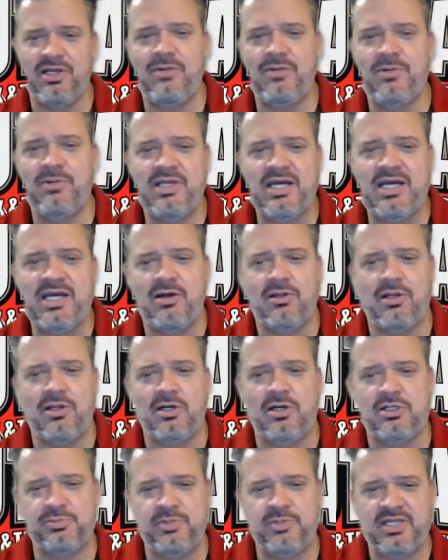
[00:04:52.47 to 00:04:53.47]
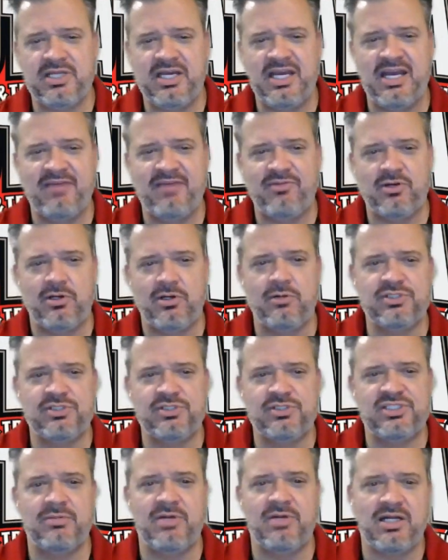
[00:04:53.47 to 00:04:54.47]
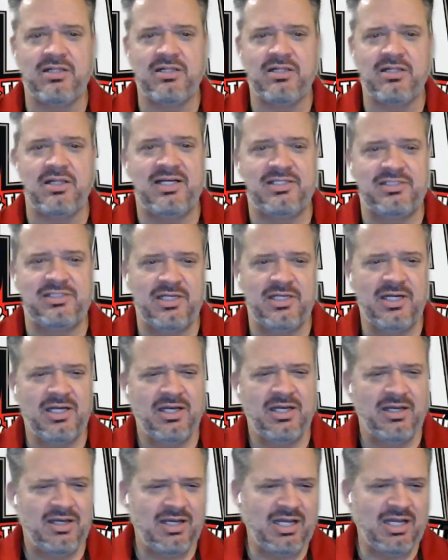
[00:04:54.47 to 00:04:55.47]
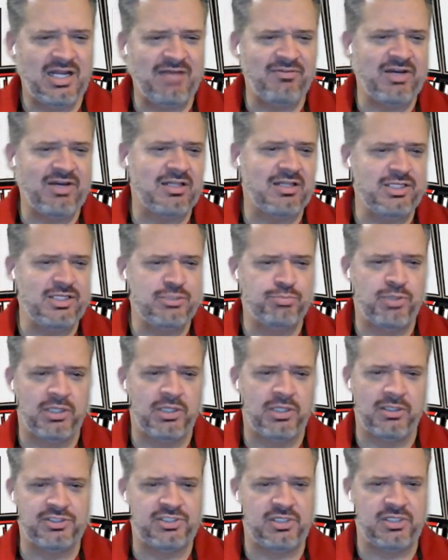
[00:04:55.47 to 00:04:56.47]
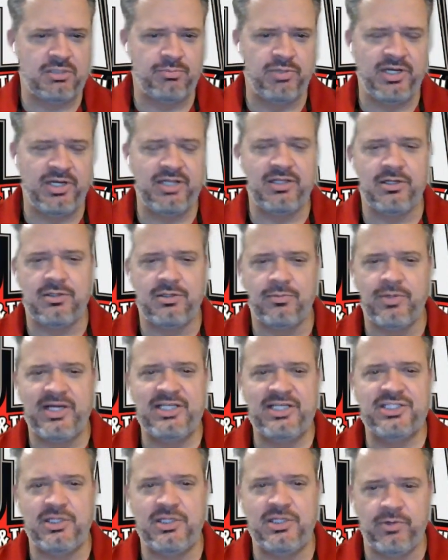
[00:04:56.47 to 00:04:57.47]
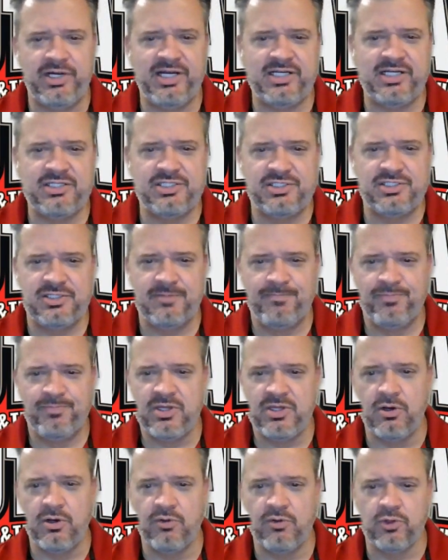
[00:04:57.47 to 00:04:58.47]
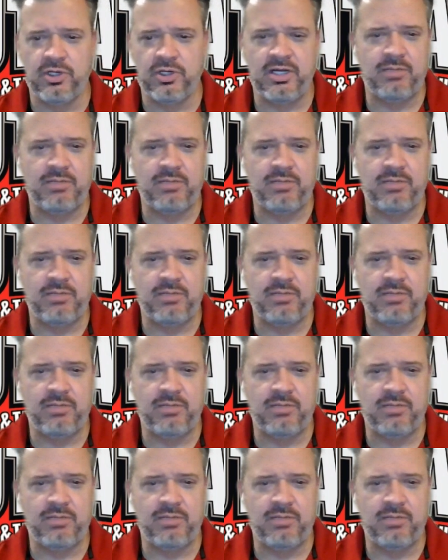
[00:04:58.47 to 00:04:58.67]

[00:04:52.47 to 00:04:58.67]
with the Outlaws, but they have their own semi-class. And they've got these pullers that'll bring their racing rigs over and